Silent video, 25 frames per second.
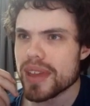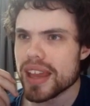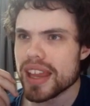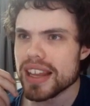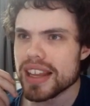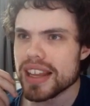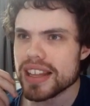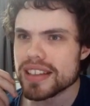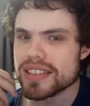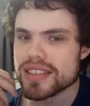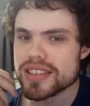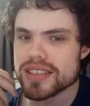
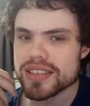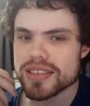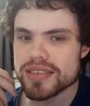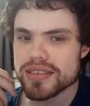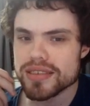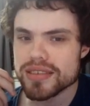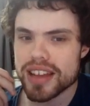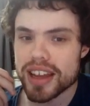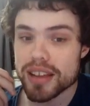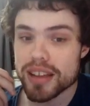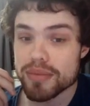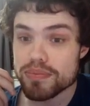It's
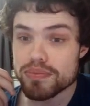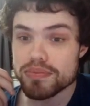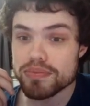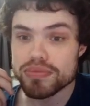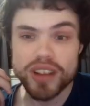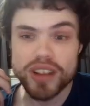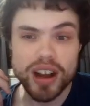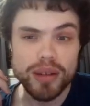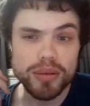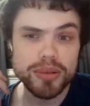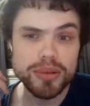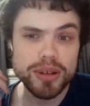like
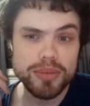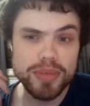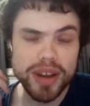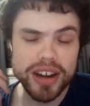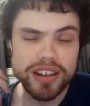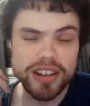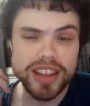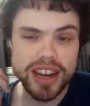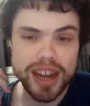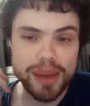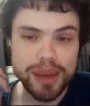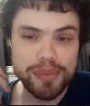probably
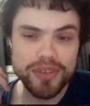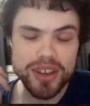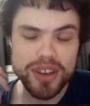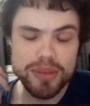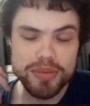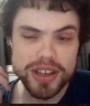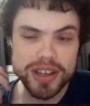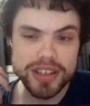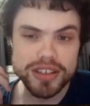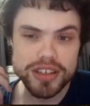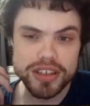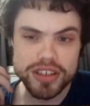better than
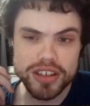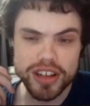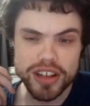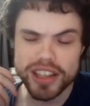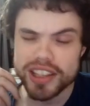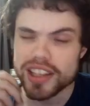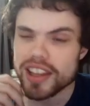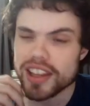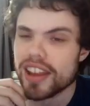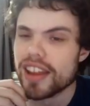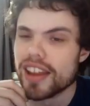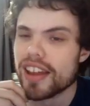Amphibious Assault.